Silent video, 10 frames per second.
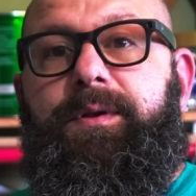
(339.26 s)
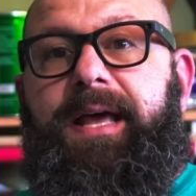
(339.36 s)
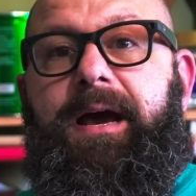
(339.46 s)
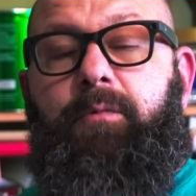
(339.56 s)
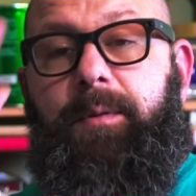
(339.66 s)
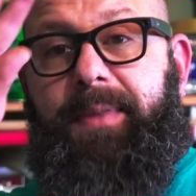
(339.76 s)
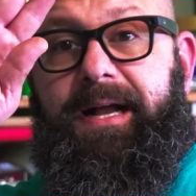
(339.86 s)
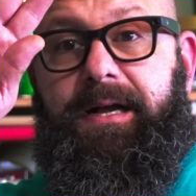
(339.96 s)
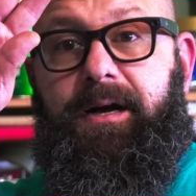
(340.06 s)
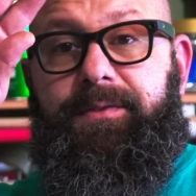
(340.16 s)
now we're
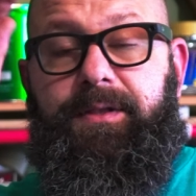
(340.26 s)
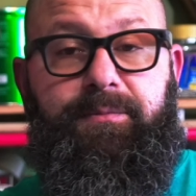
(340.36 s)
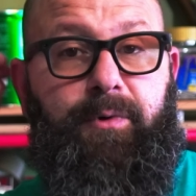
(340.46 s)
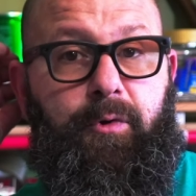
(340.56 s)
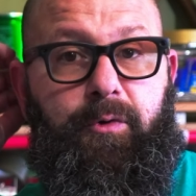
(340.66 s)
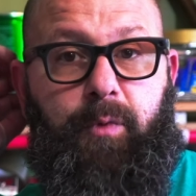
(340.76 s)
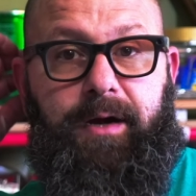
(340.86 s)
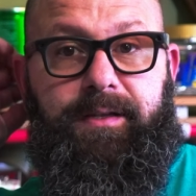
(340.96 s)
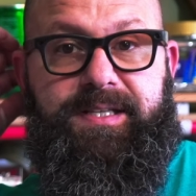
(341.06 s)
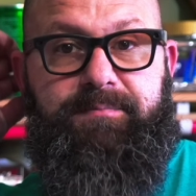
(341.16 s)
back on the Rode
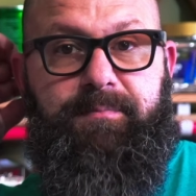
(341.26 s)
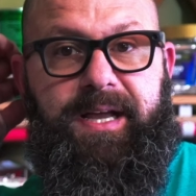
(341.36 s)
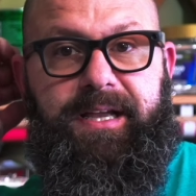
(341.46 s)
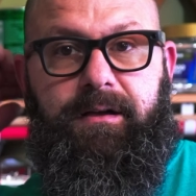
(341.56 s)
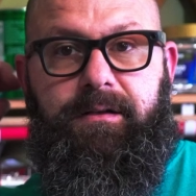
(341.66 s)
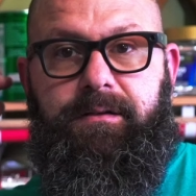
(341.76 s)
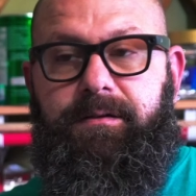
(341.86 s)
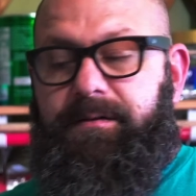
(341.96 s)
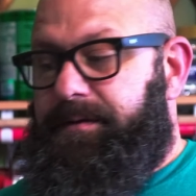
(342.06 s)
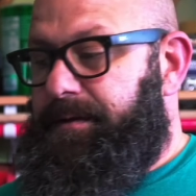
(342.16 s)
wireless mic,
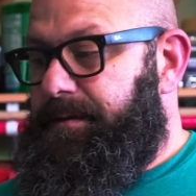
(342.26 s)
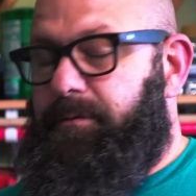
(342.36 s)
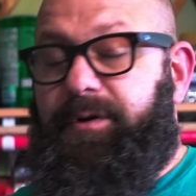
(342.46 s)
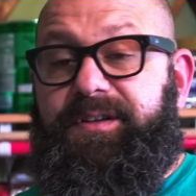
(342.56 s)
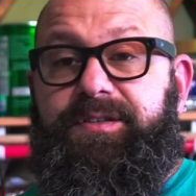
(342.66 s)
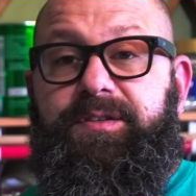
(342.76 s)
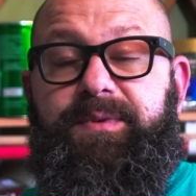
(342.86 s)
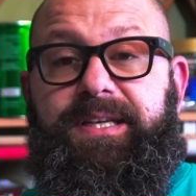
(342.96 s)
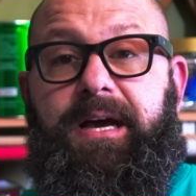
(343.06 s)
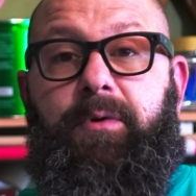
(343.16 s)
or excuse
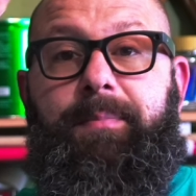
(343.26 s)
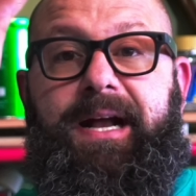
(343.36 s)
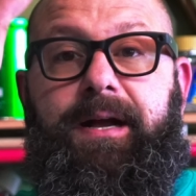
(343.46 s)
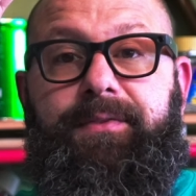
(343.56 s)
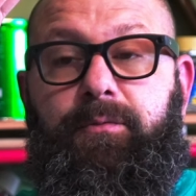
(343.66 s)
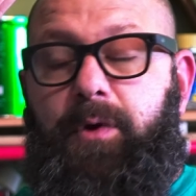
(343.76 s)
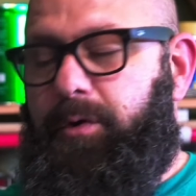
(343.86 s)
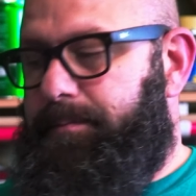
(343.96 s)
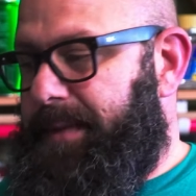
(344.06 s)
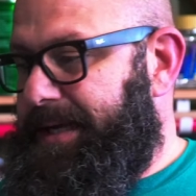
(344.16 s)
me, now we're back on the
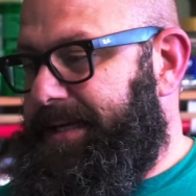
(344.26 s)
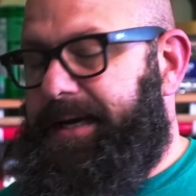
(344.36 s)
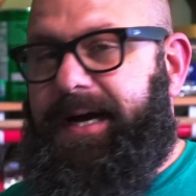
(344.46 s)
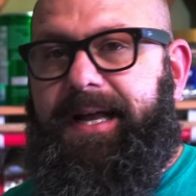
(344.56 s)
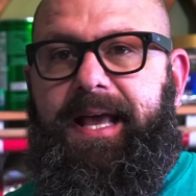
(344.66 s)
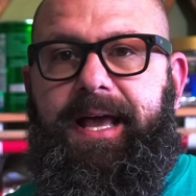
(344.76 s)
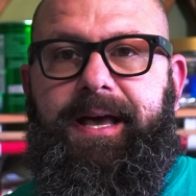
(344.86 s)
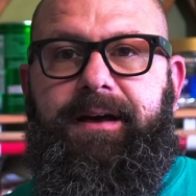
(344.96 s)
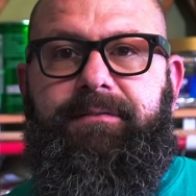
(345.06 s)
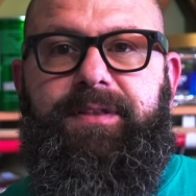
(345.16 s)
Rode mic. I
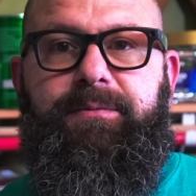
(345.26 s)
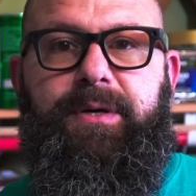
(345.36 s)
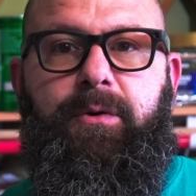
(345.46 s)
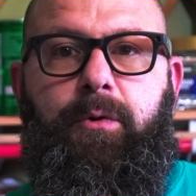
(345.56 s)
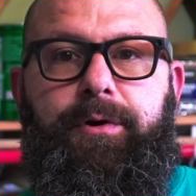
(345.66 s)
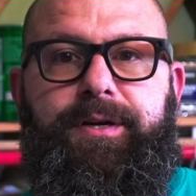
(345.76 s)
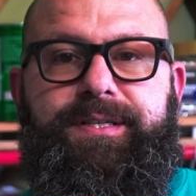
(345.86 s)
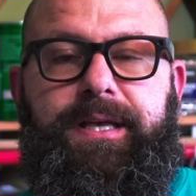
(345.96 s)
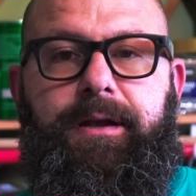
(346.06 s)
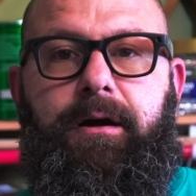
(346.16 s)
have the recorder
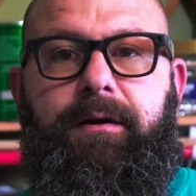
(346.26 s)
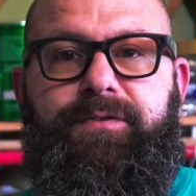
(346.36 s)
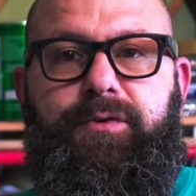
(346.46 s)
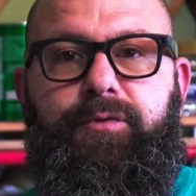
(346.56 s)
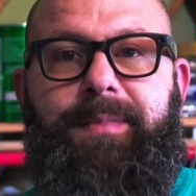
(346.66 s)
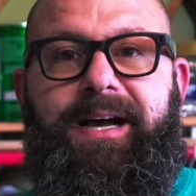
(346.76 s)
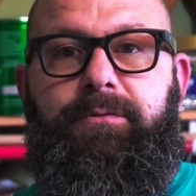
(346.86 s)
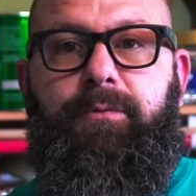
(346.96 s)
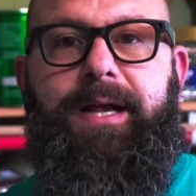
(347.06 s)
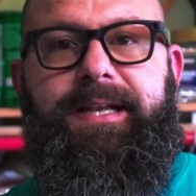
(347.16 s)
set off to my
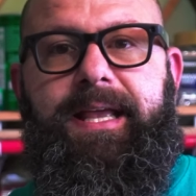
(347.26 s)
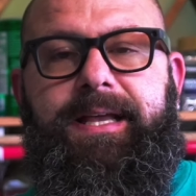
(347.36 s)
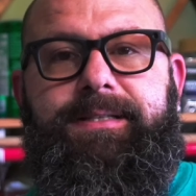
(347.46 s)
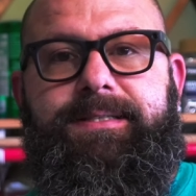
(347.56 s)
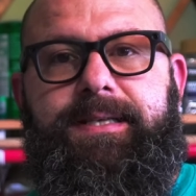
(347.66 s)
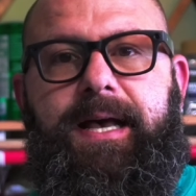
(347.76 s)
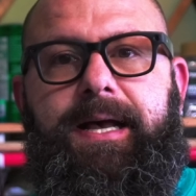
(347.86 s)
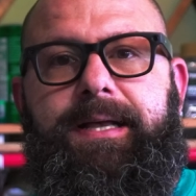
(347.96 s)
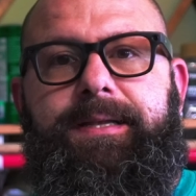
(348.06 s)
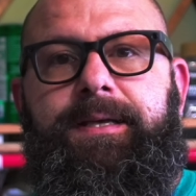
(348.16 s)
right hand
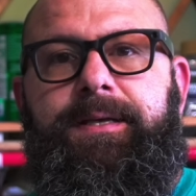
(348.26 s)
side.